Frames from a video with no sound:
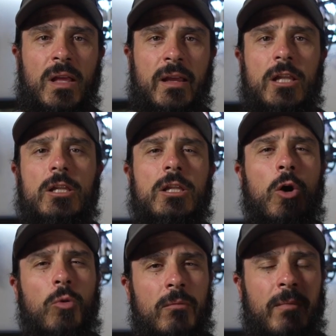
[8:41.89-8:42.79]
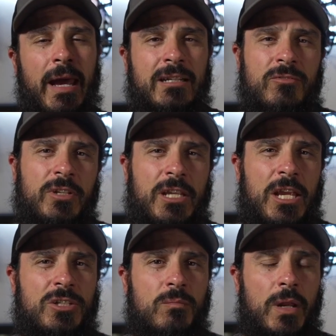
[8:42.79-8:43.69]
Like a lower
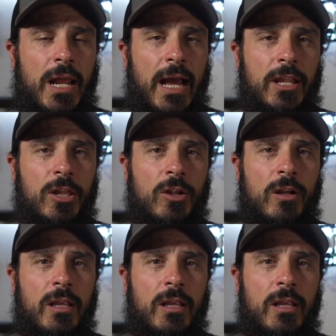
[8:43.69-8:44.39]
magnification binocular,